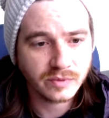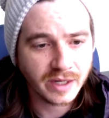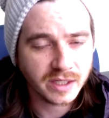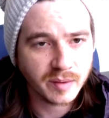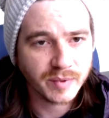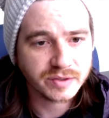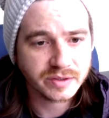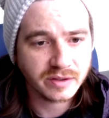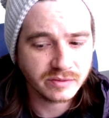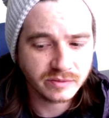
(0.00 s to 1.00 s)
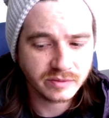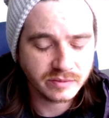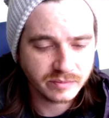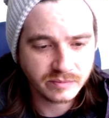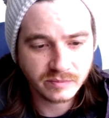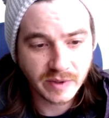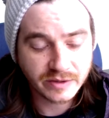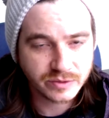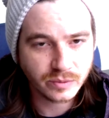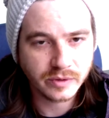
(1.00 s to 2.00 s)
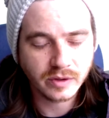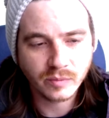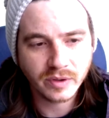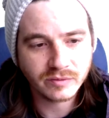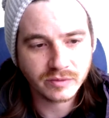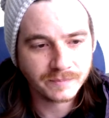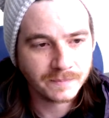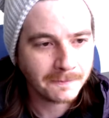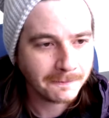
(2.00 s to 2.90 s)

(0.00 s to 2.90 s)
that image, that story or whatever.